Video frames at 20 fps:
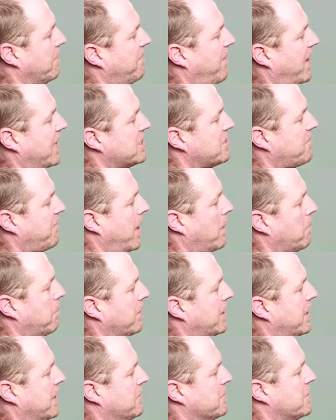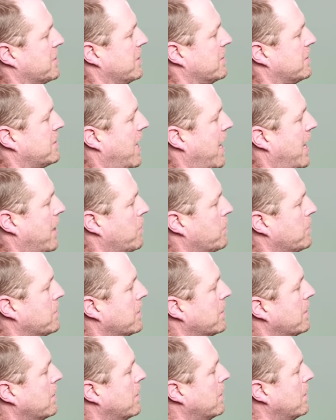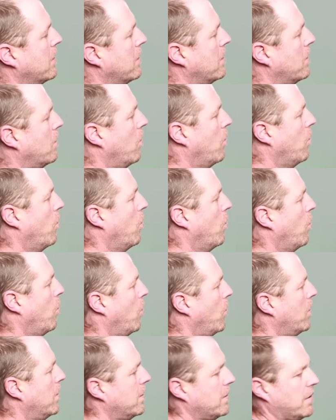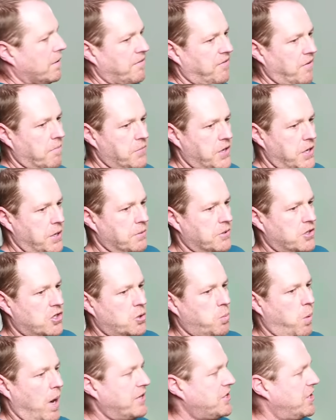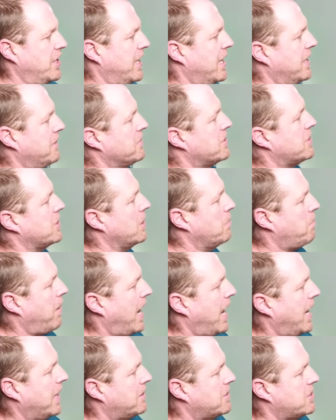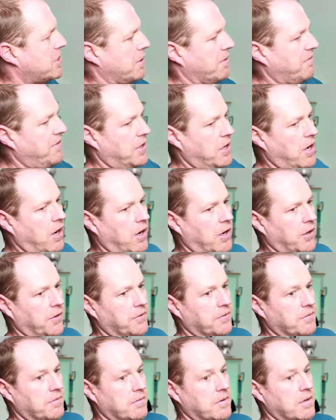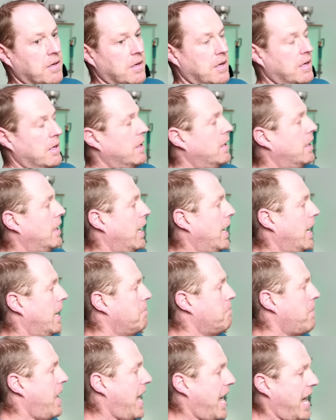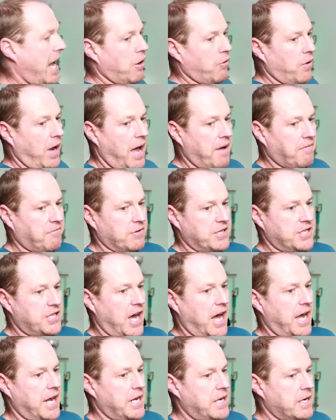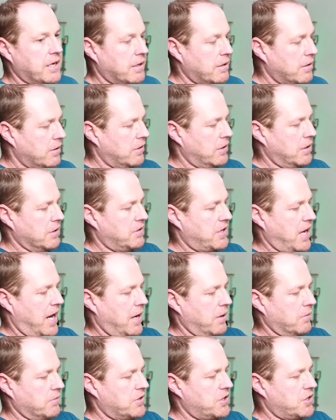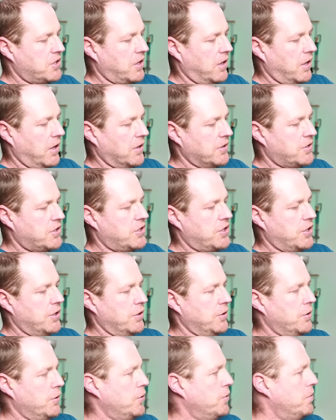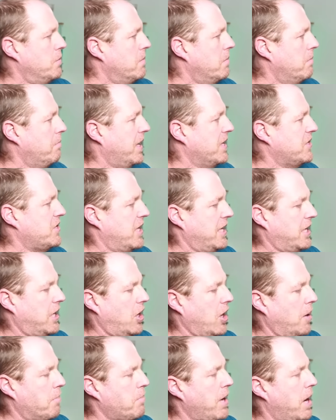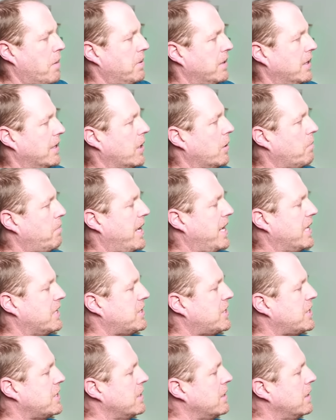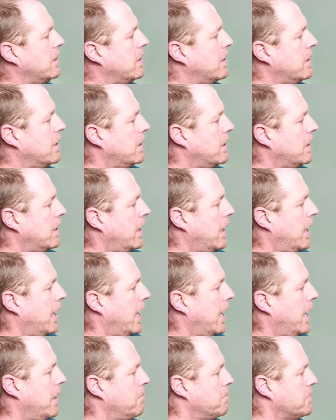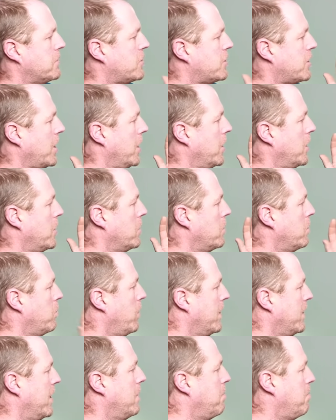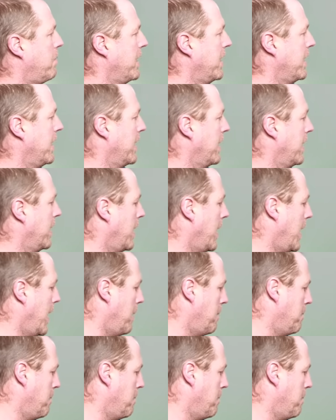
the face fabric into the down, or from you sweating into the bag. So if you can't air it every day, the down starts to basically clump up a little bit. So with it being